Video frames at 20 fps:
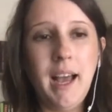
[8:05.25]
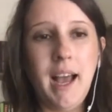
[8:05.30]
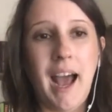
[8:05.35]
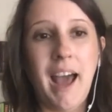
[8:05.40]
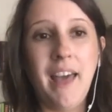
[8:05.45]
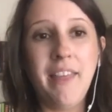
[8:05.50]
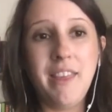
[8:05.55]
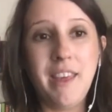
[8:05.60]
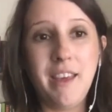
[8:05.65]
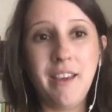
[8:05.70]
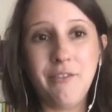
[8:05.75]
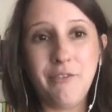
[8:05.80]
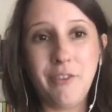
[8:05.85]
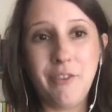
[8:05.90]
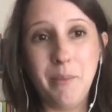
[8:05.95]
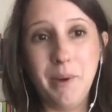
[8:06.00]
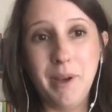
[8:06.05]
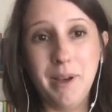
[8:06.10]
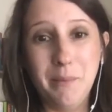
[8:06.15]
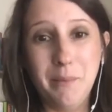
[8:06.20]
I think
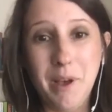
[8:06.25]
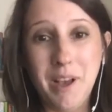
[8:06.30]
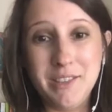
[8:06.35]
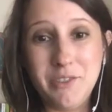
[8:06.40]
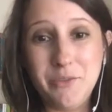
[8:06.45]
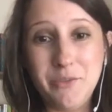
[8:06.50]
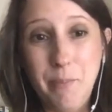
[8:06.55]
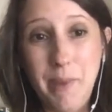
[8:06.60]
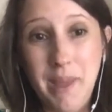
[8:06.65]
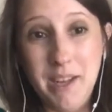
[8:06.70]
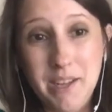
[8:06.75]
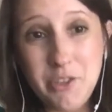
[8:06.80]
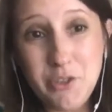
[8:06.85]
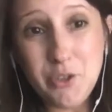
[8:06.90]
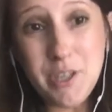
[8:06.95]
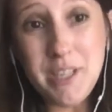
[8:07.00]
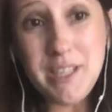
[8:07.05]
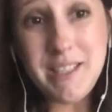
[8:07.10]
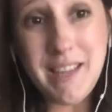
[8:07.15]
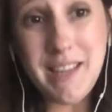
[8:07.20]
from a
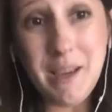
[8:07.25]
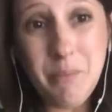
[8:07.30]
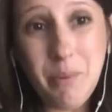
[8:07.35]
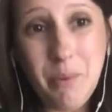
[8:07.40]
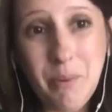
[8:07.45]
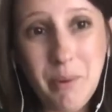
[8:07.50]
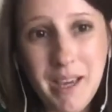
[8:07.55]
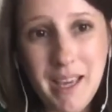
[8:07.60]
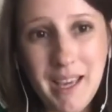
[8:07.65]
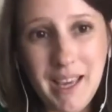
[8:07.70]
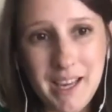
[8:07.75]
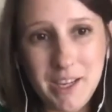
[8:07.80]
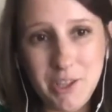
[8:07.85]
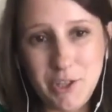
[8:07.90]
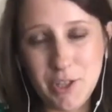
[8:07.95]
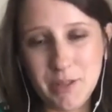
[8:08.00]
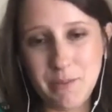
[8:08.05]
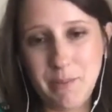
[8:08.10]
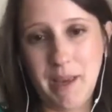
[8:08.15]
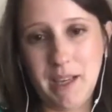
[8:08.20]
ministry standpoint, it
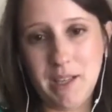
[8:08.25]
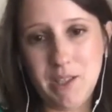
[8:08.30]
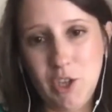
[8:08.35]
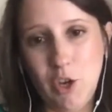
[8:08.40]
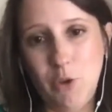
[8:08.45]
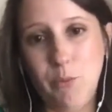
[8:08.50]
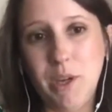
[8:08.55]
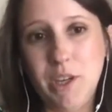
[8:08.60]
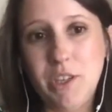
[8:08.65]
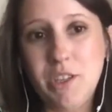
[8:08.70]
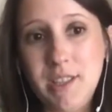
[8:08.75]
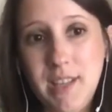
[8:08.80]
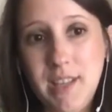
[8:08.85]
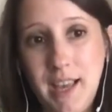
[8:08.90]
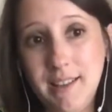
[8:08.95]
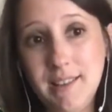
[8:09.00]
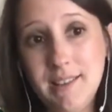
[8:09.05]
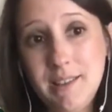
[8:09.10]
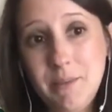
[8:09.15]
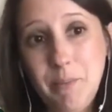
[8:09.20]
just makes so much
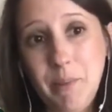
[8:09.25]
sense,